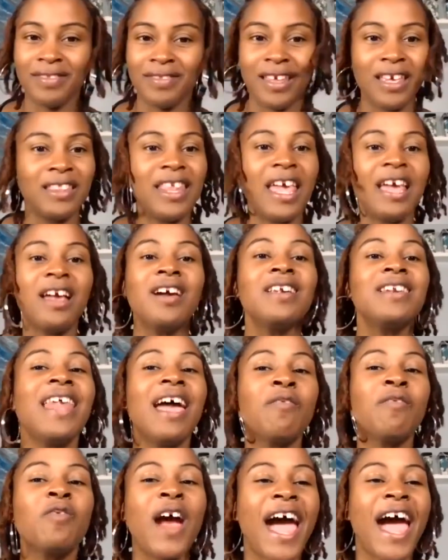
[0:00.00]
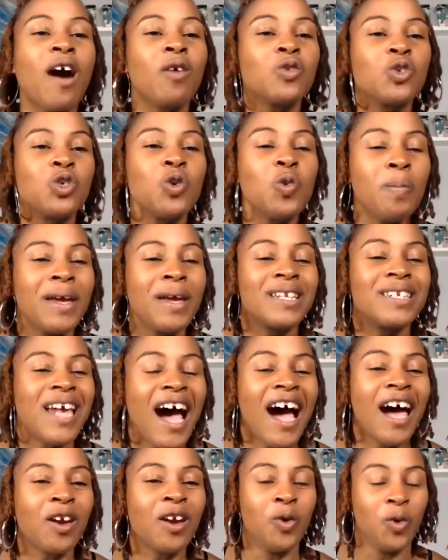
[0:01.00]
they could never outdo
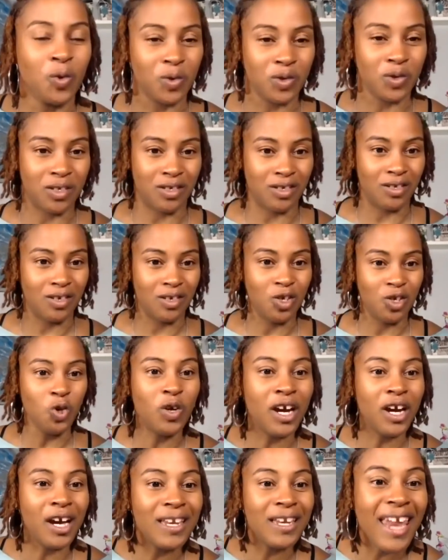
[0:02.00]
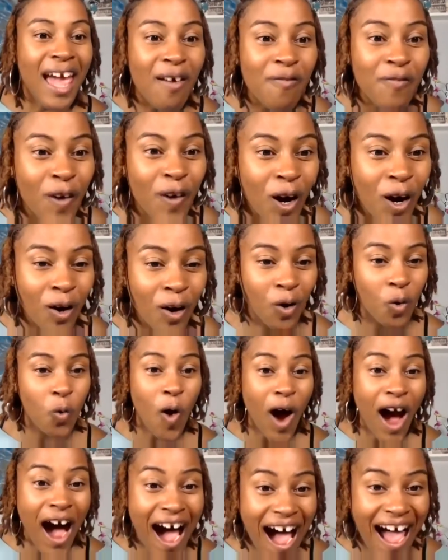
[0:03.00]
McDonald's. You could never.
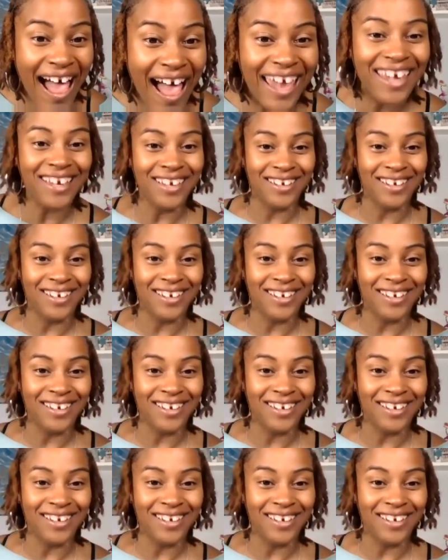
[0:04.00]
Why?